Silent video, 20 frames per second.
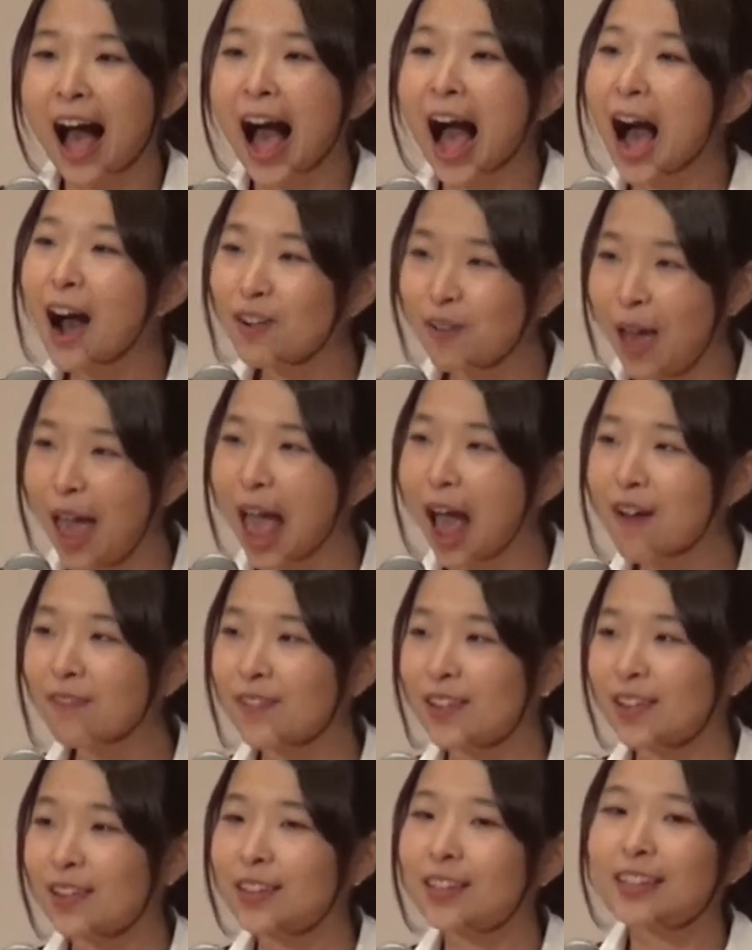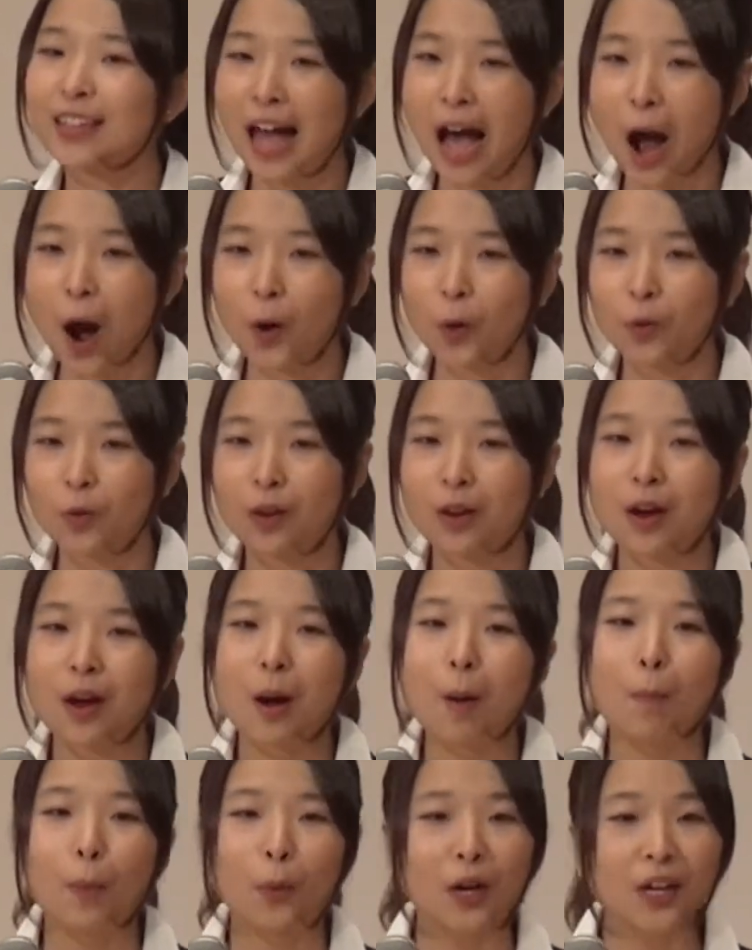However, now,
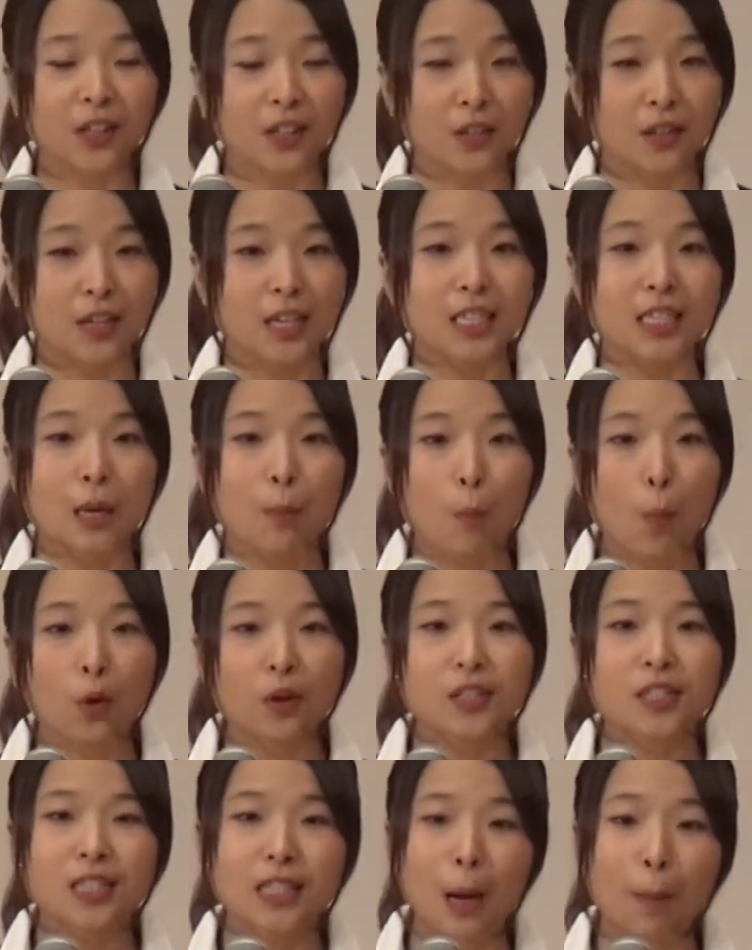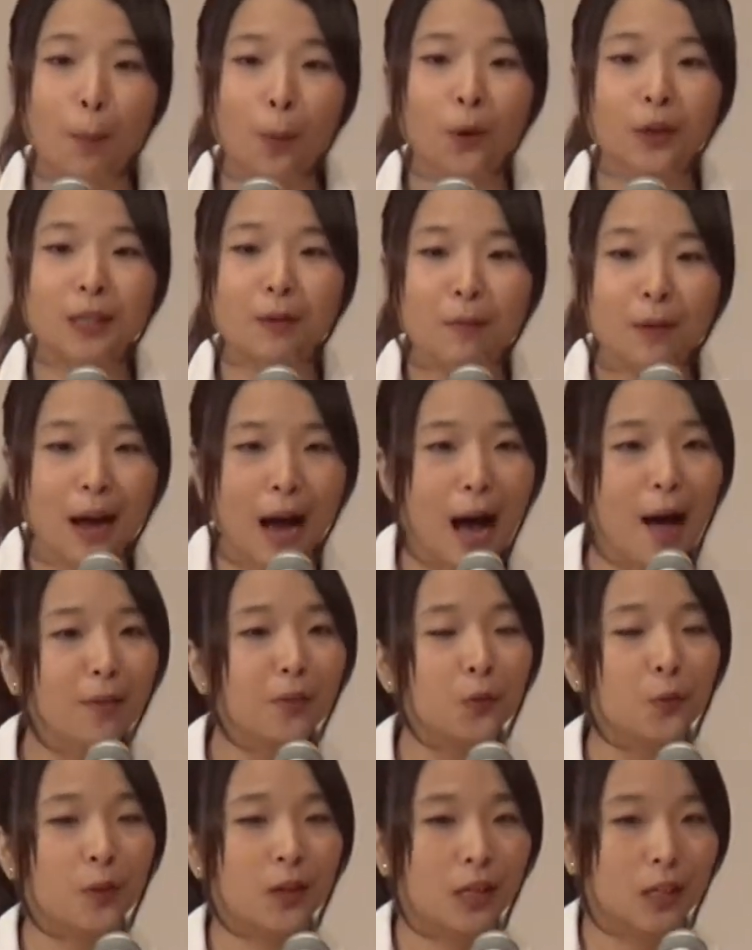Britain is the most supportive
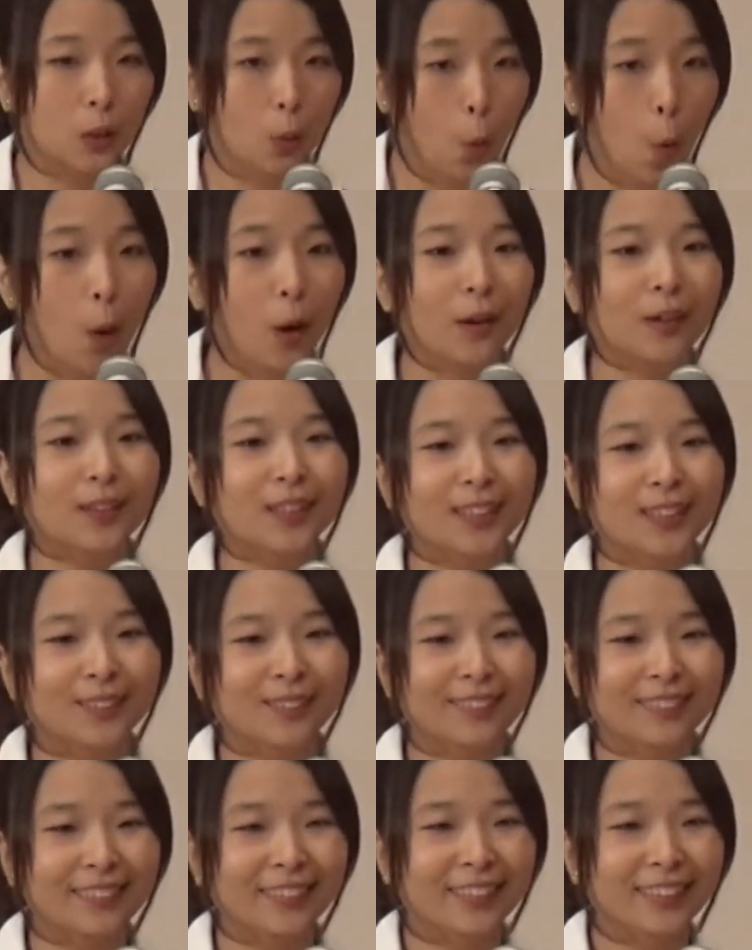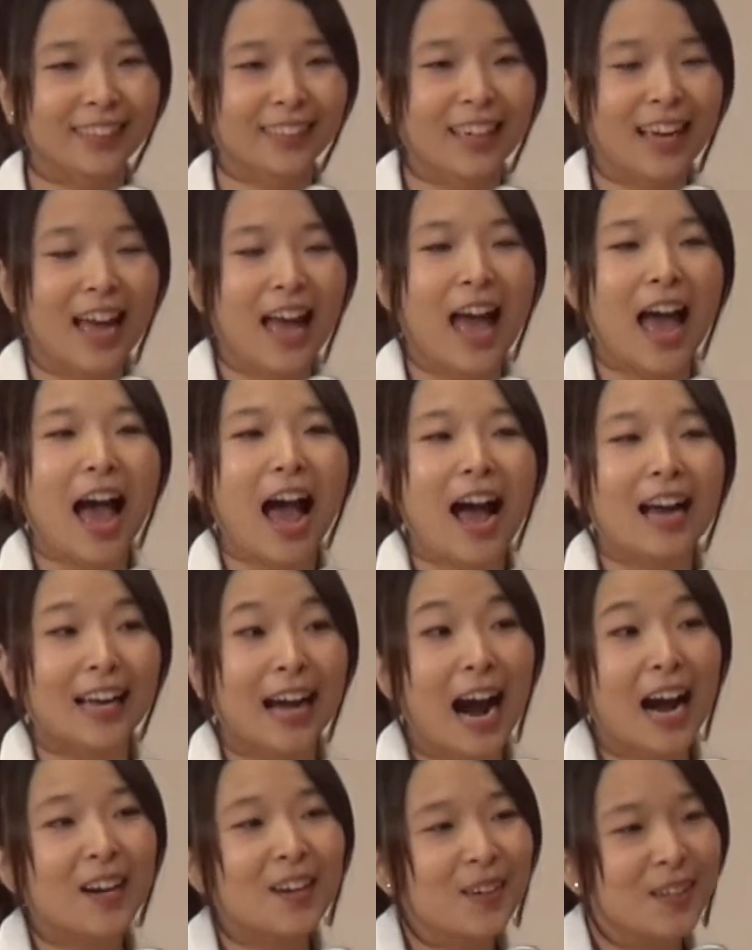country in the world.
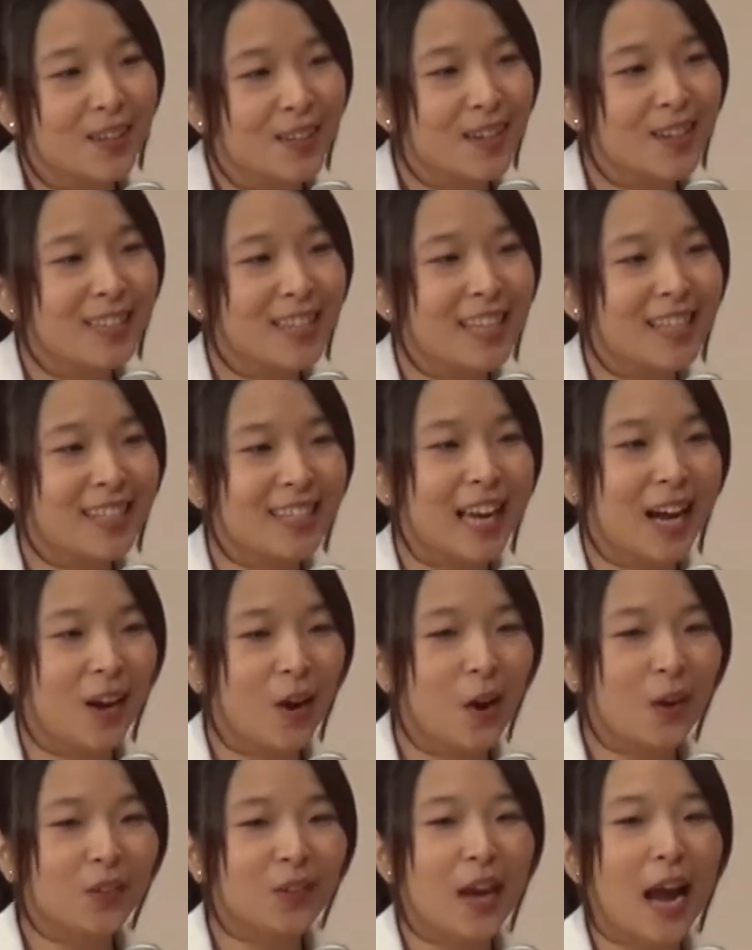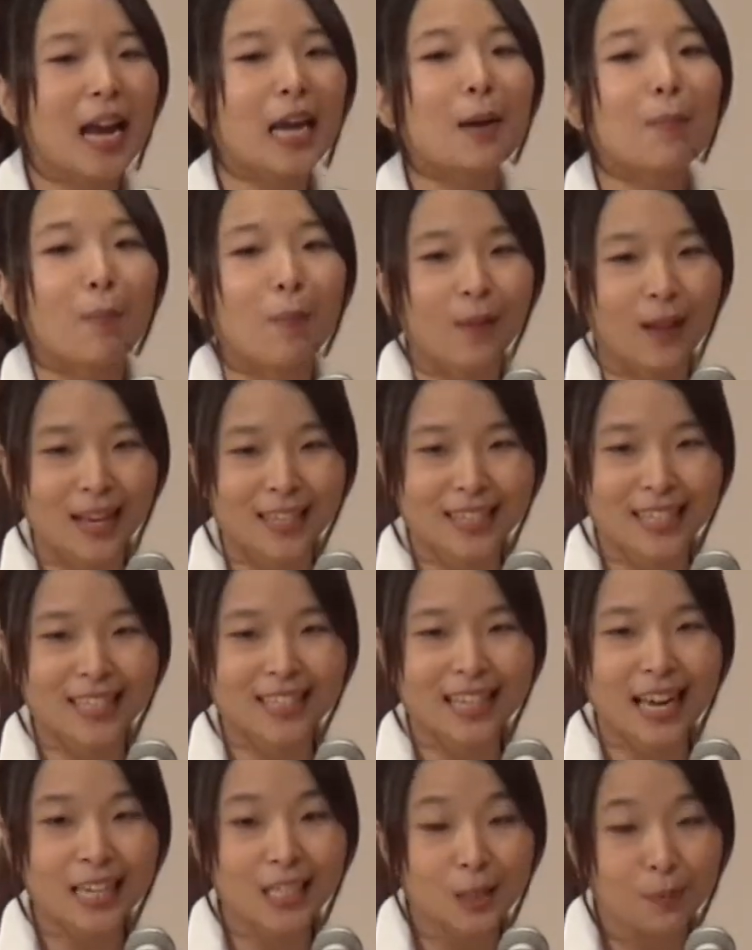Guided users can go to any
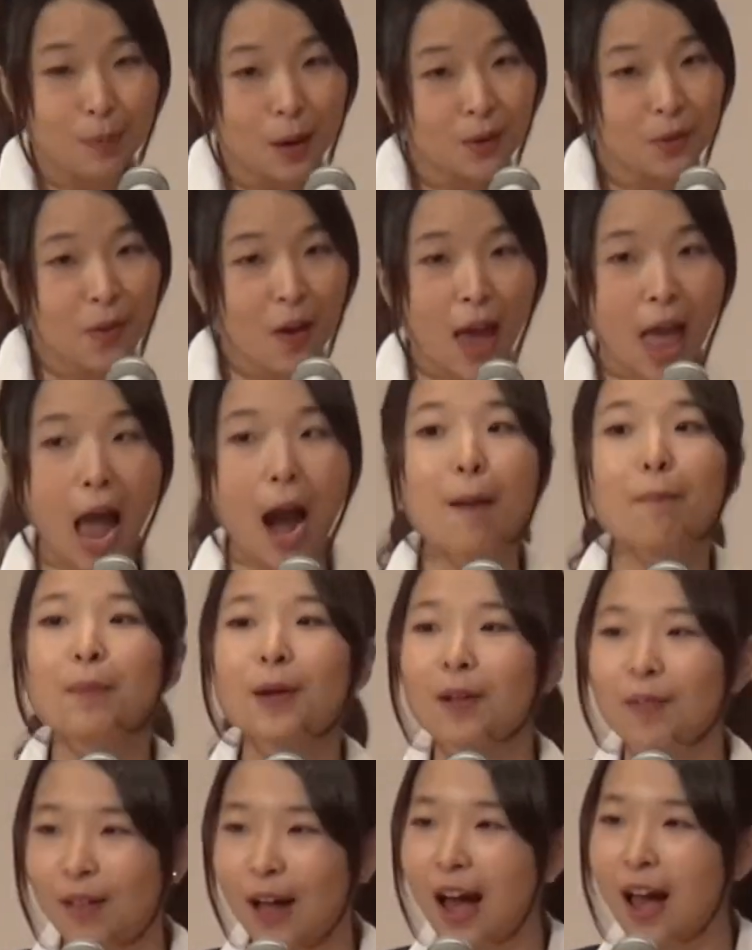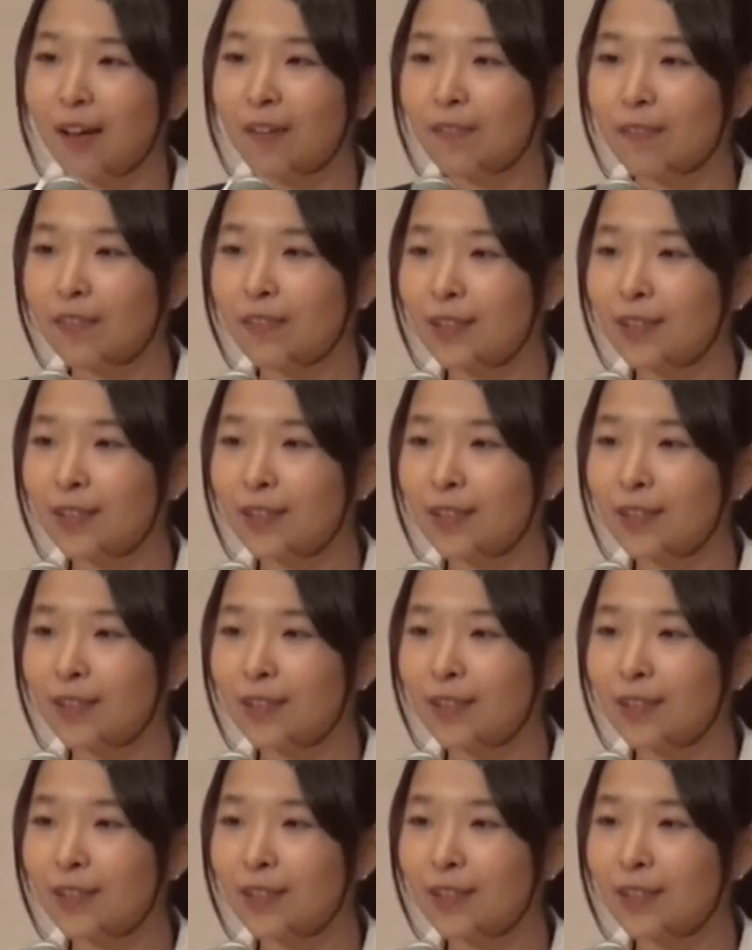places and spend a happy life.